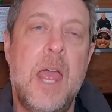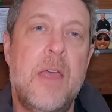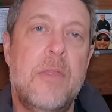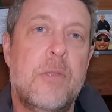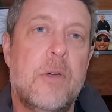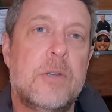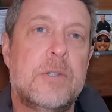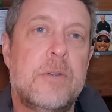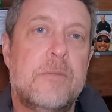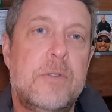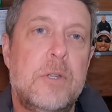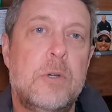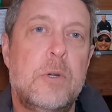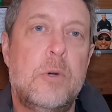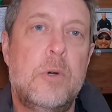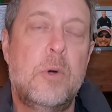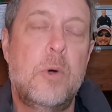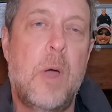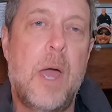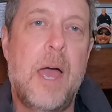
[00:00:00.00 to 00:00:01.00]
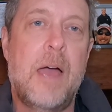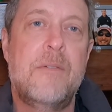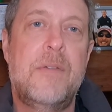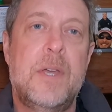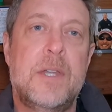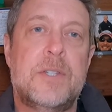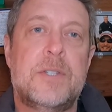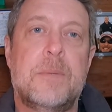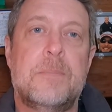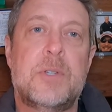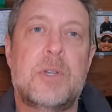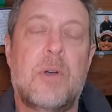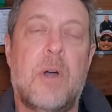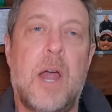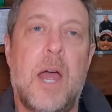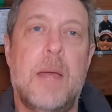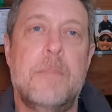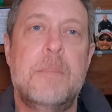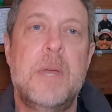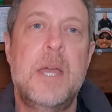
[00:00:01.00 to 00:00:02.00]
and those of you who have hit
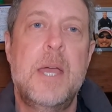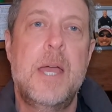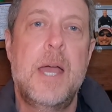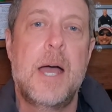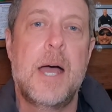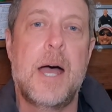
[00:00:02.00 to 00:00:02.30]
subscribe.